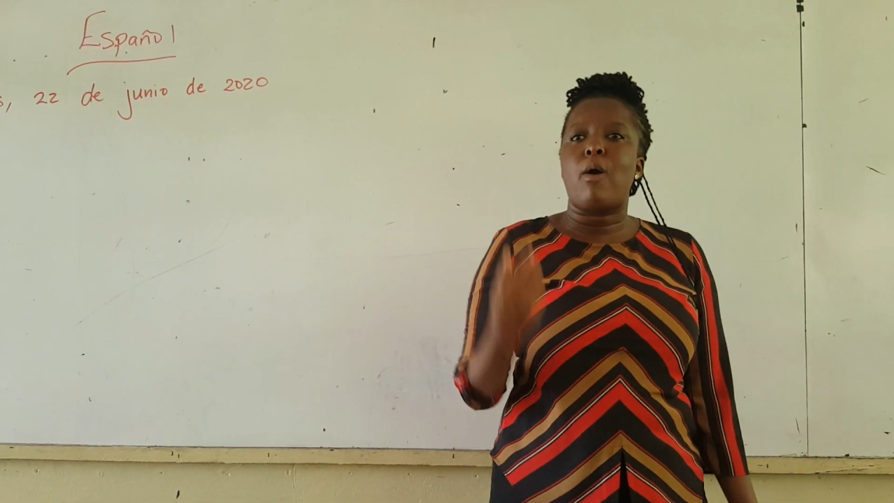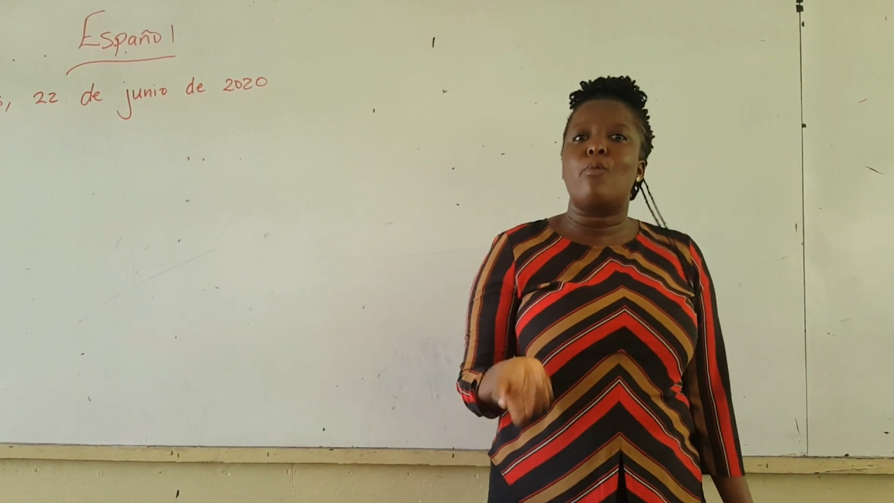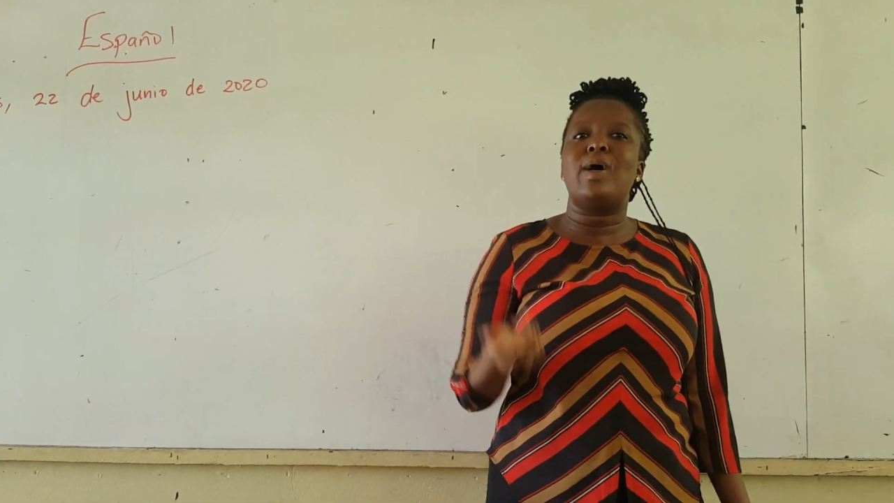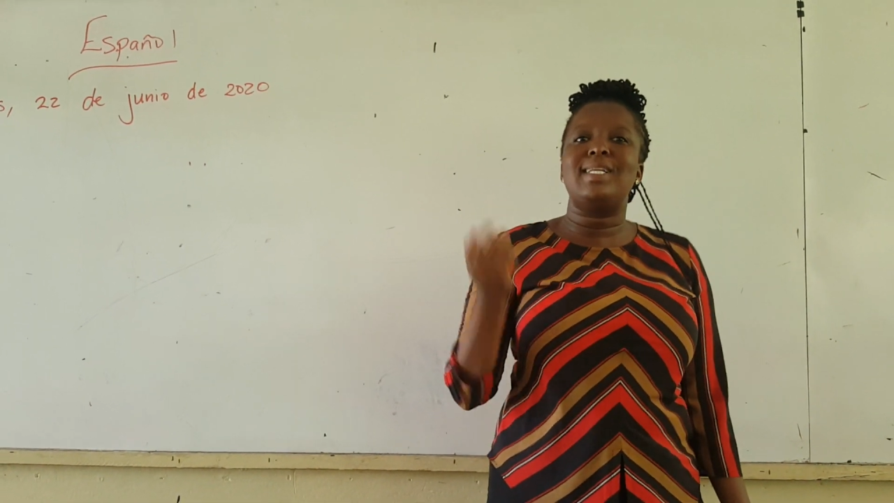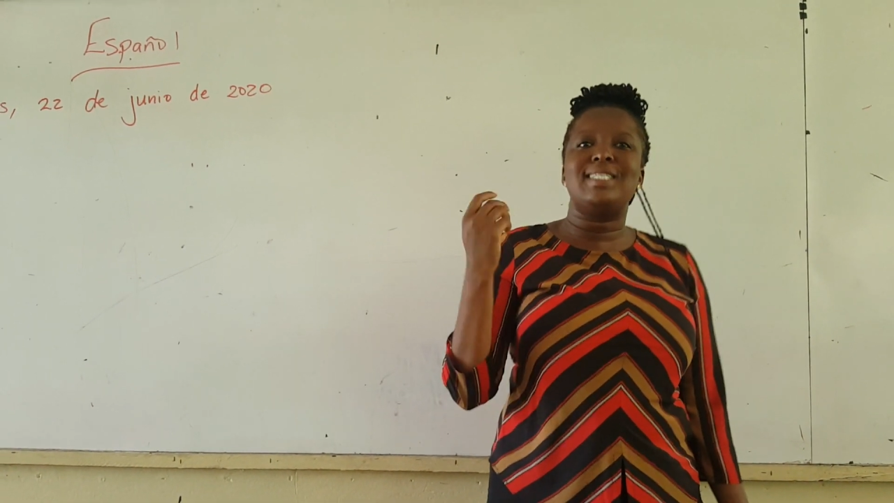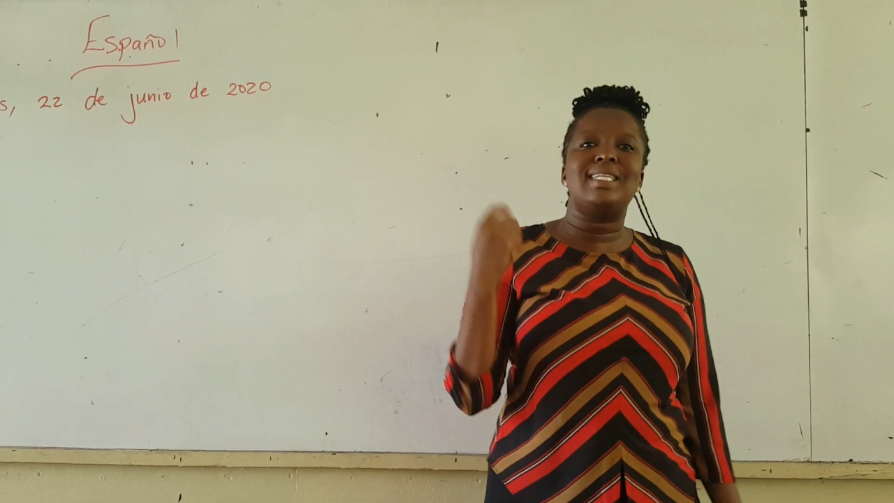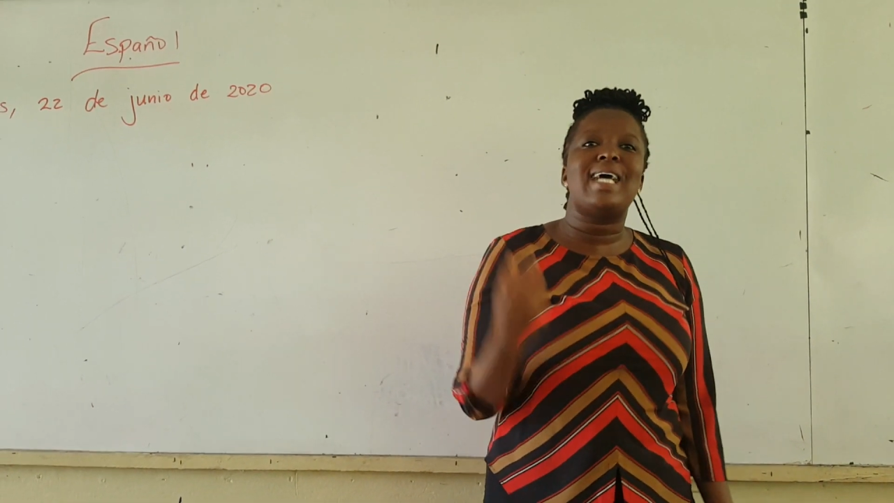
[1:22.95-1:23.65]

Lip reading: What is